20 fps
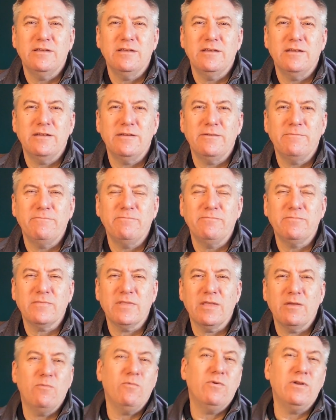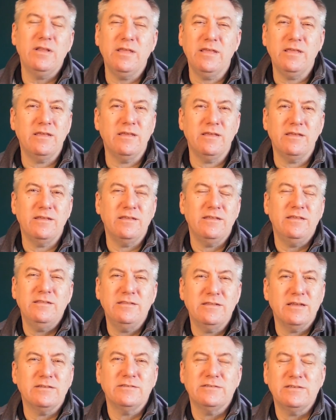and what he
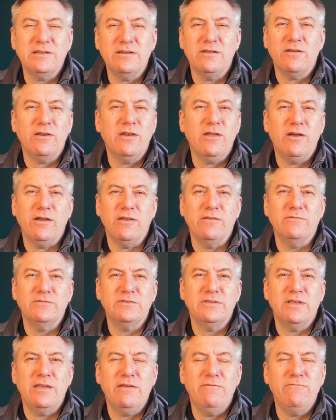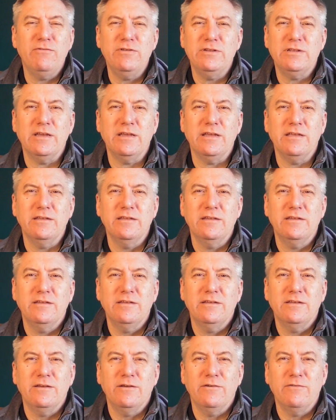does in our lives every day
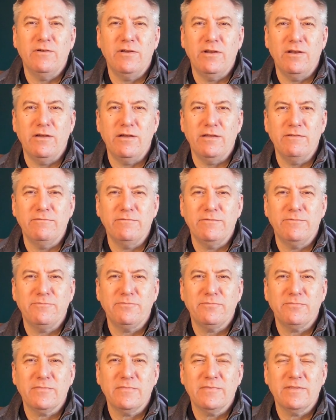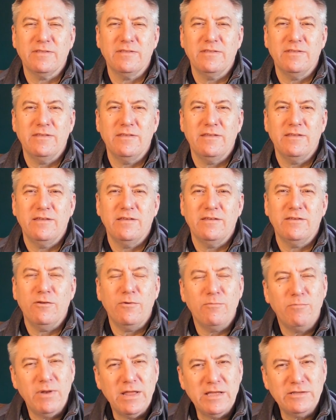of our life.
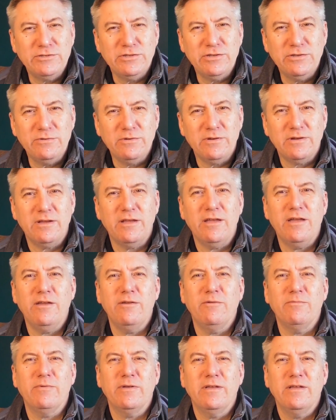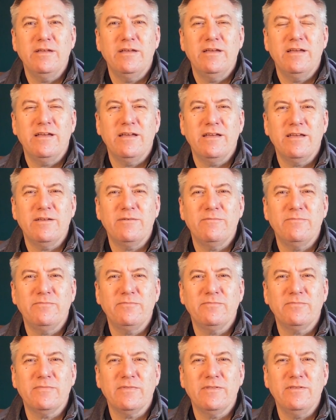God bless you. I hope
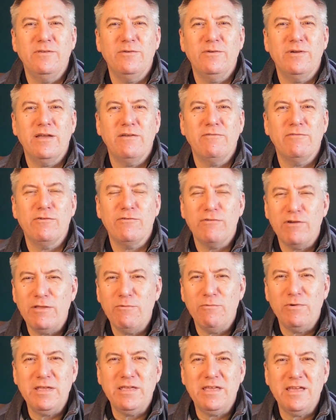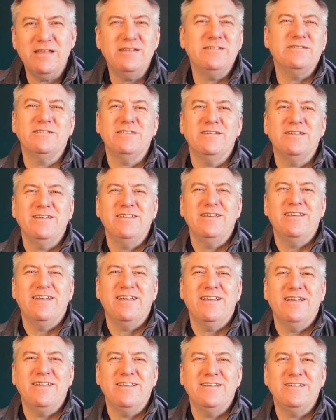you'll have a great weekend,
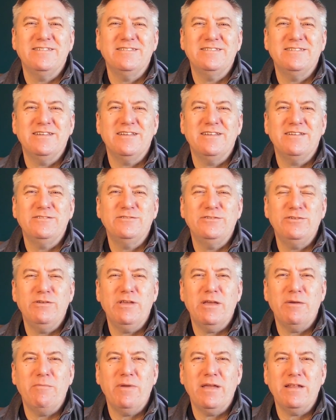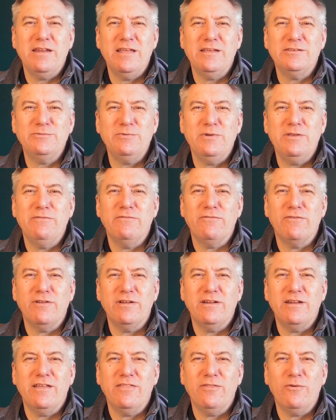and do come back next week for
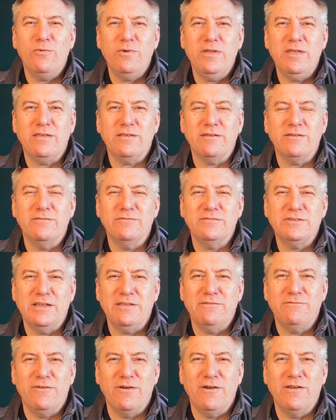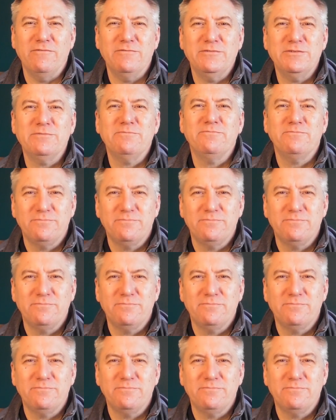another week of Take Fives.